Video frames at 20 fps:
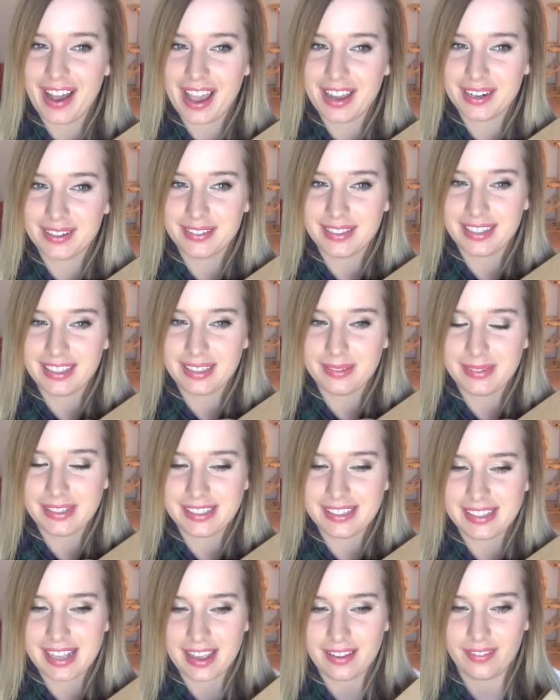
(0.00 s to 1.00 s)
I don't need to
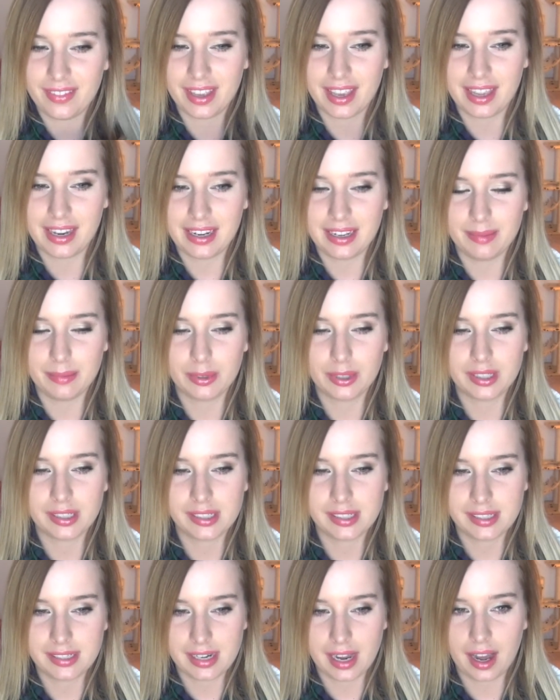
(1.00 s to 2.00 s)
be saving any more
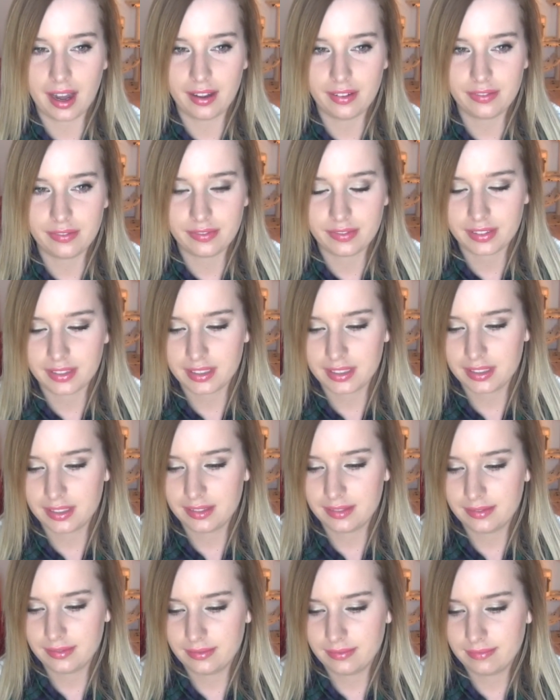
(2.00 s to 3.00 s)
stuff.
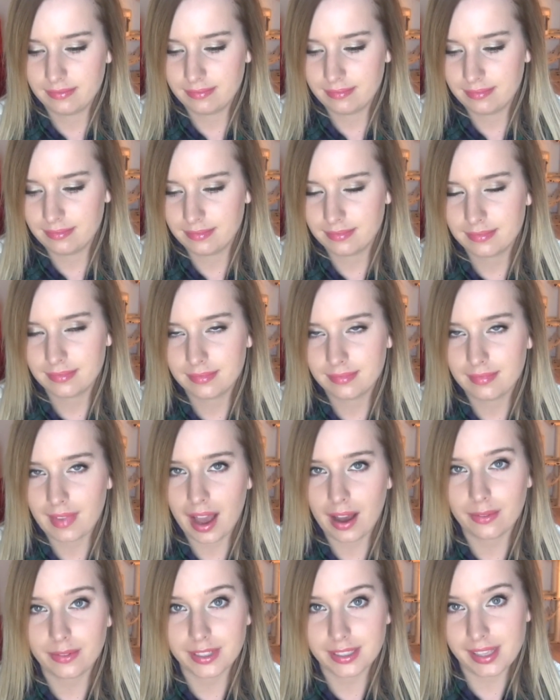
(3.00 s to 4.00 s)

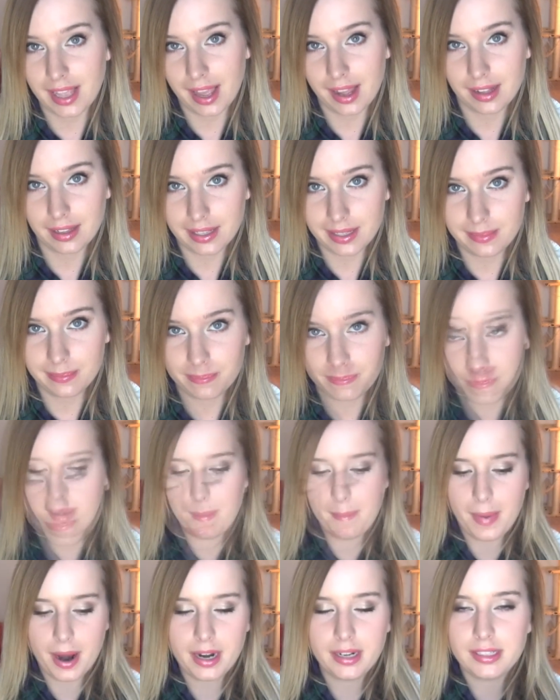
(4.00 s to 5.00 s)
I'll recycle it.
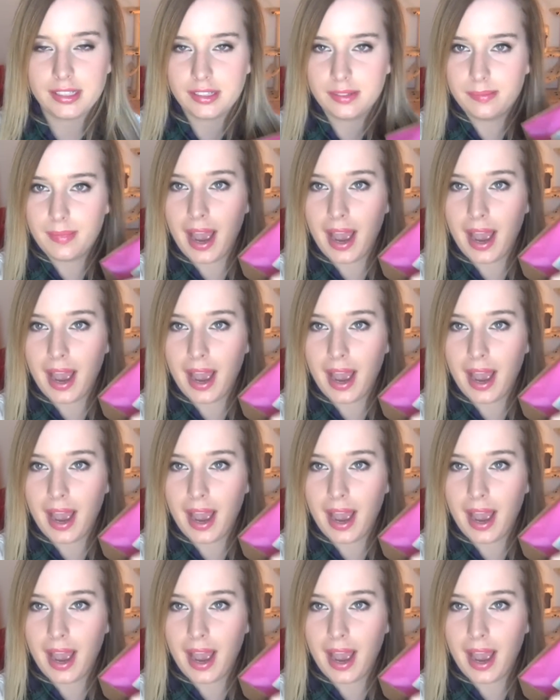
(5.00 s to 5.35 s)
March Madness.